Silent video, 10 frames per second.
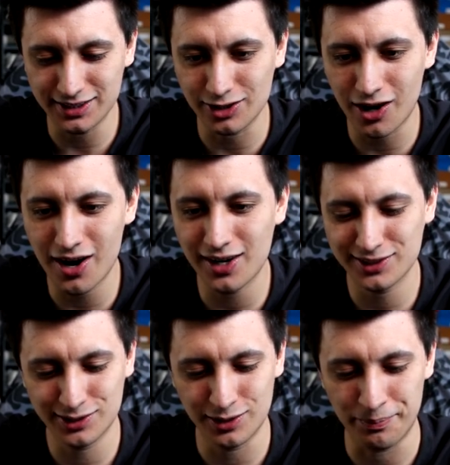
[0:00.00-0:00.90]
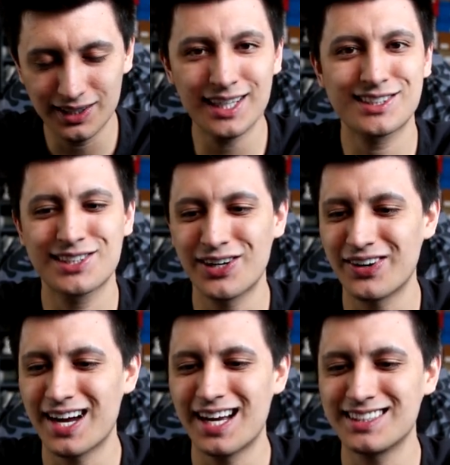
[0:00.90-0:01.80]
is awesome. Let's go,
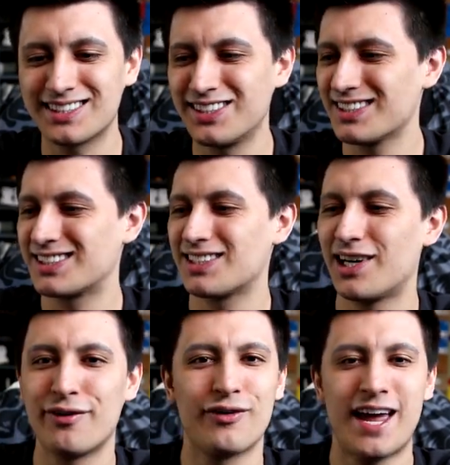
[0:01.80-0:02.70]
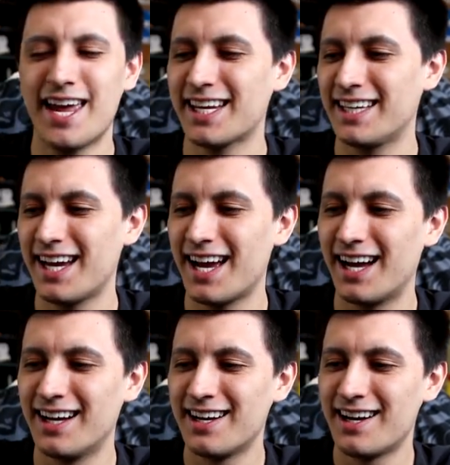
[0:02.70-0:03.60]
guys. Good stuff. Heck
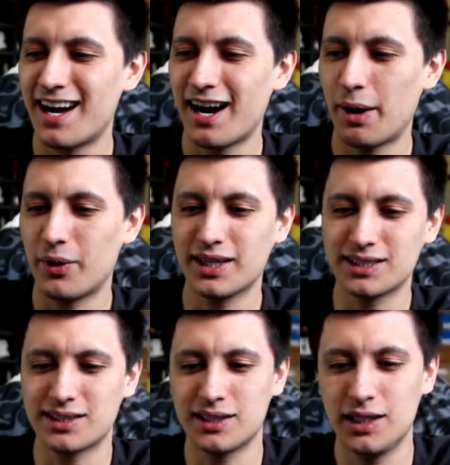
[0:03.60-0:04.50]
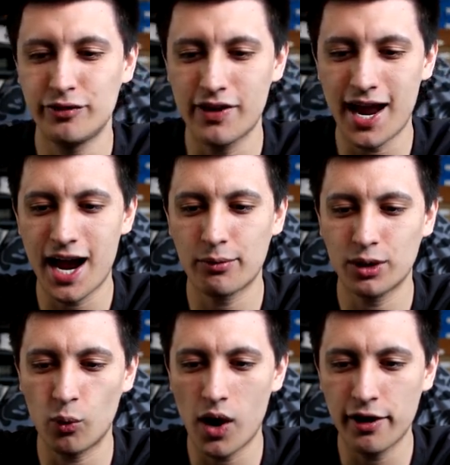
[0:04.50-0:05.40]
yeah. All right, we're gonna sleeve
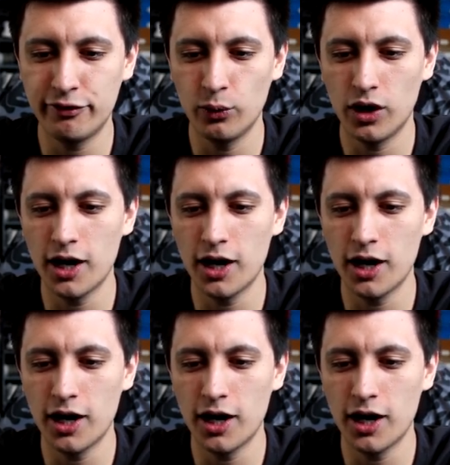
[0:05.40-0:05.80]
our waifu